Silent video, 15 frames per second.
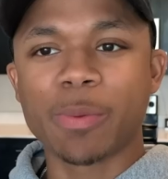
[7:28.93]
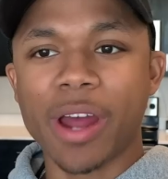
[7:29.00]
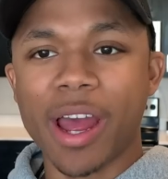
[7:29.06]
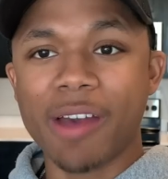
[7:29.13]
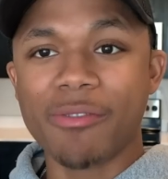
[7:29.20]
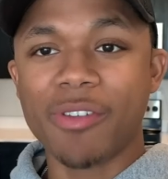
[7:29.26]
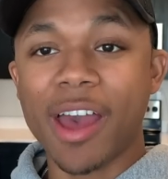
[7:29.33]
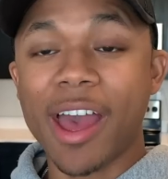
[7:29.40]
So I
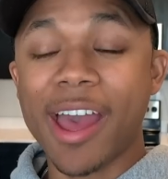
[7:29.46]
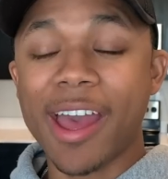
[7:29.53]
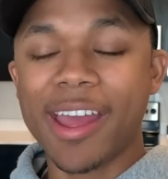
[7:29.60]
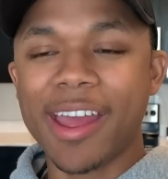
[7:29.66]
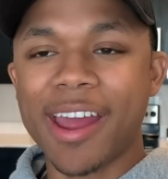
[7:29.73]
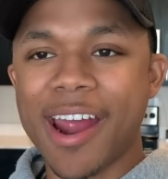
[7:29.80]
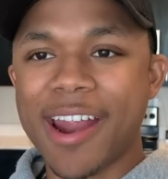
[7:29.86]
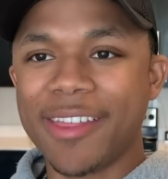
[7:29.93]
have
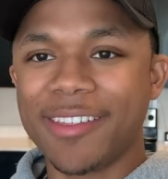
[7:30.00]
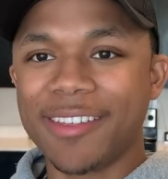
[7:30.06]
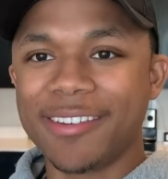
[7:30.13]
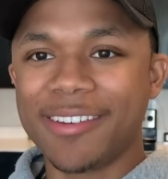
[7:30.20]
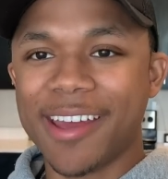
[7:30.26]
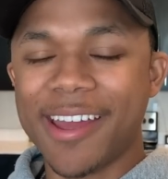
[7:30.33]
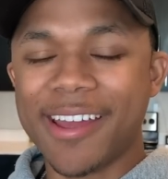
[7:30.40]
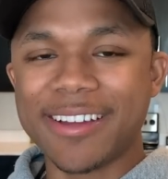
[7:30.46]
that, and the
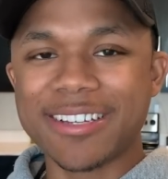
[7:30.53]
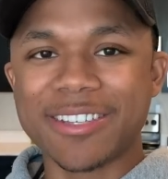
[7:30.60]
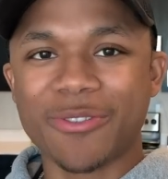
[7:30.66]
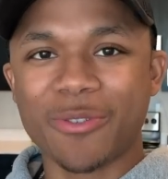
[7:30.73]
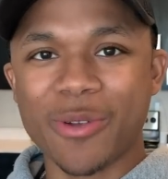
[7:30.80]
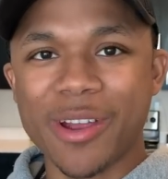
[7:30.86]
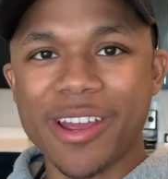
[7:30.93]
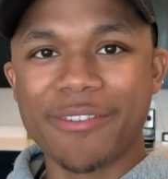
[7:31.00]
day is
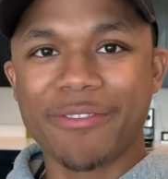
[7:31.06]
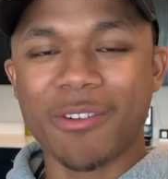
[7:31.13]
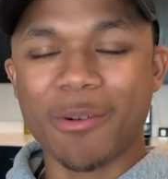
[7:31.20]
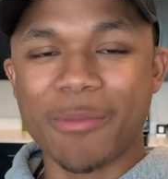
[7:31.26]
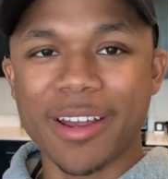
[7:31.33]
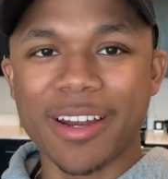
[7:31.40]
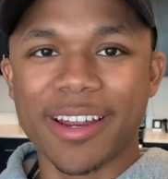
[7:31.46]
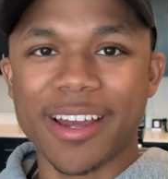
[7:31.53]
free for
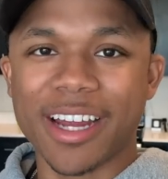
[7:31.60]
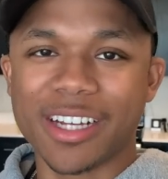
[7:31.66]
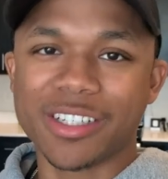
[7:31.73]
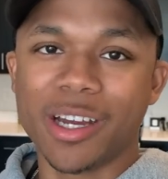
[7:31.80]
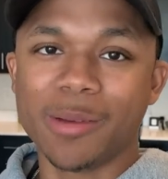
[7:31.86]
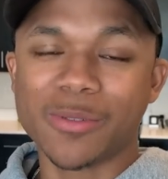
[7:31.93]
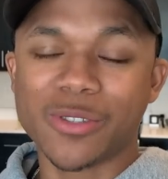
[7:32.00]
me to catch up.